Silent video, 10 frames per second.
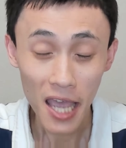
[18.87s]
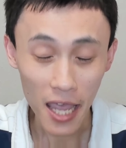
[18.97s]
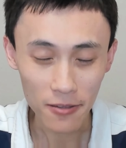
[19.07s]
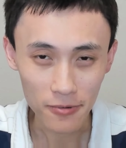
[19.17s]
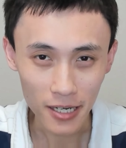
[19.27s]

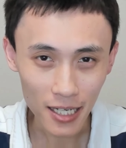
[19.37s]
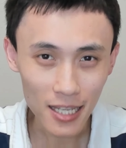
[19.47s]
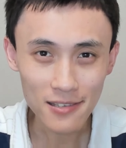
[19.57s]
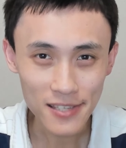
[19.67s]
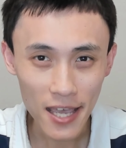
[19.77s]
and we're
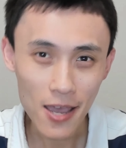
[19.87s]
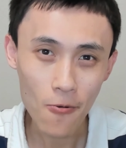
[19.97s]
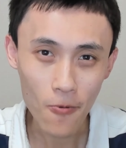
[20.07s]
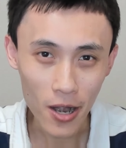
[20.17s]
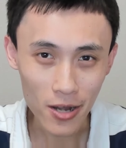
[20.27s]
gonna see
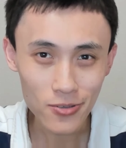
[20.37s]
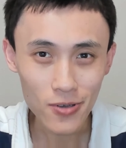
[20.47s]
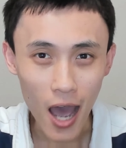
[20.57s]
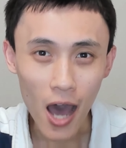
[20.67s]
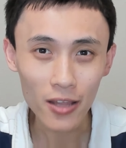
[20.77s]
where do
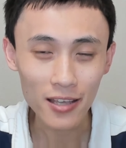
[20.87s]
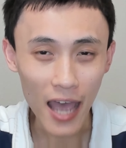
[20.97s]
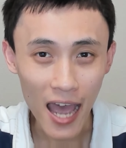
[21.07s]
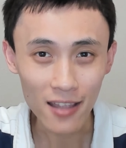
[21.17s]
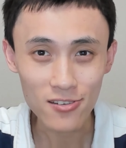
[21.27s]
all the
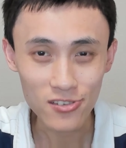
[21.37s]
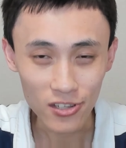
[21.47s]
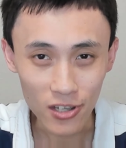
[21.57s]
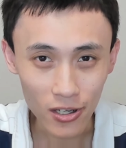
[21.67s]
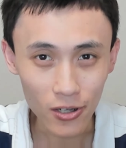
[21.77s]
energy
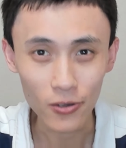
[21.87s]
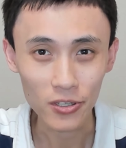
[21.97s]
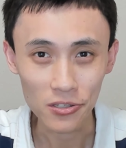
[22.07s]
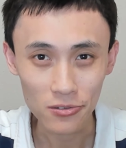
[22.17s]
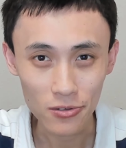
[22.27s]
go
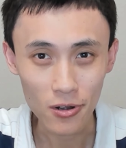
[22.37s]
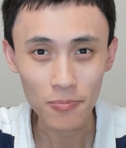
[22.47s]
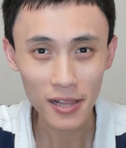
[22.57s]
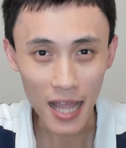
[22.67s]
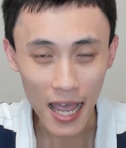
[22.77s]
into your
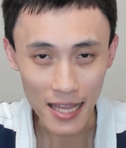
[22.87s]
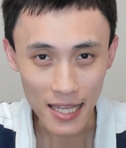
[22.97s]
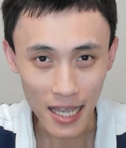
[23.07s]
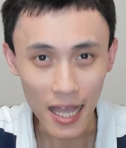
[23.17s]
plant